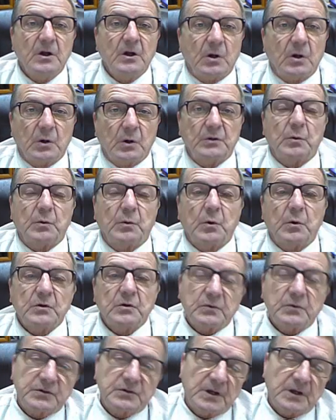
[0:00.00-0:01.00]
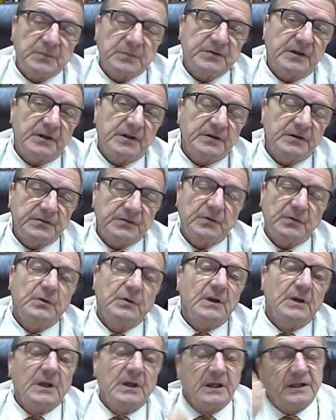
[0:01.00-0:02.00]
or in the workshop setting. So
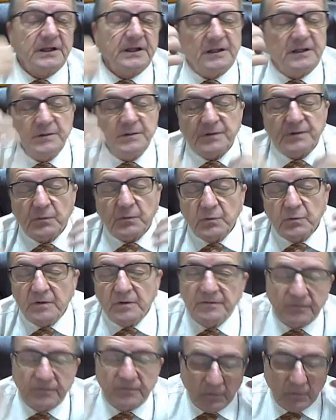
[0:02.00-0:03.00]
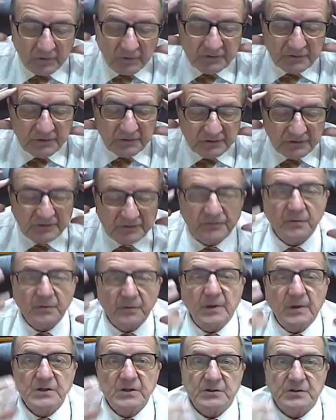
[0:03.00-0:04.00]
it keeps on reinforcing this
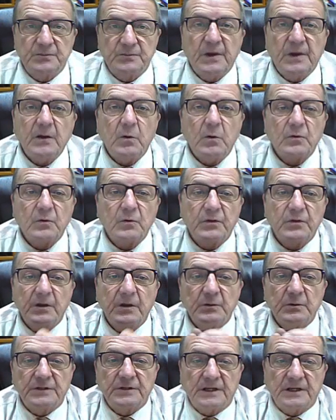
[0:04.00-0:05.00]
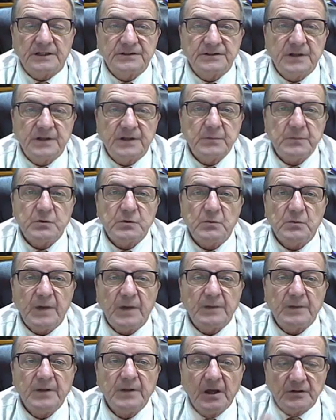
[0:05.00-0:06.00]
information. My whole thing with the conceptual
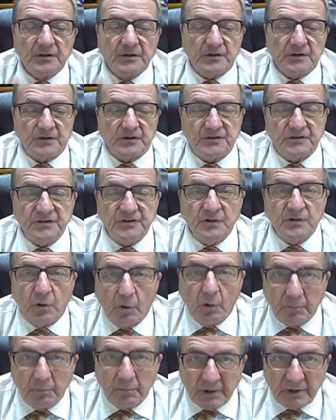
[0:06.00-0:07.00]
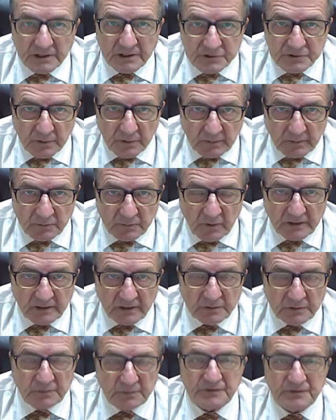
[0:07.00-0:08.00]
map, so you can see the whole picture, what I'm trying
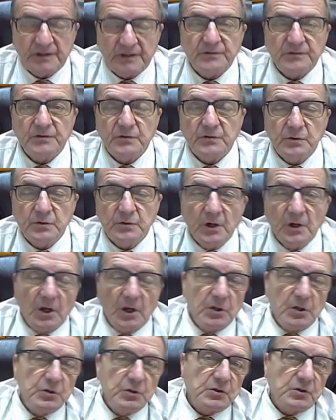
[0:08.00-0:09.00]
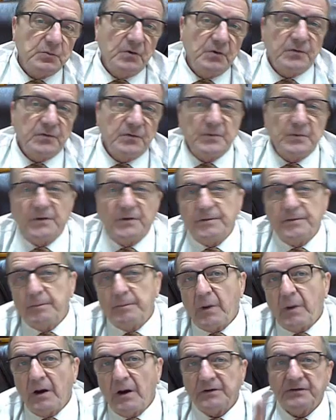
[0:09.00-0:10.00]
to present to you. You can move from different
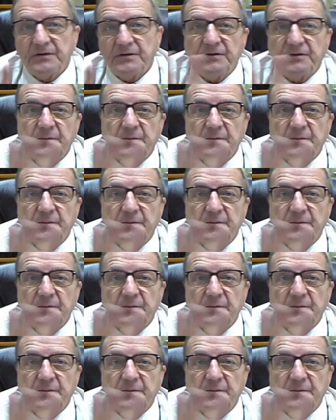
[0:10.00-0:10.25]
parts of the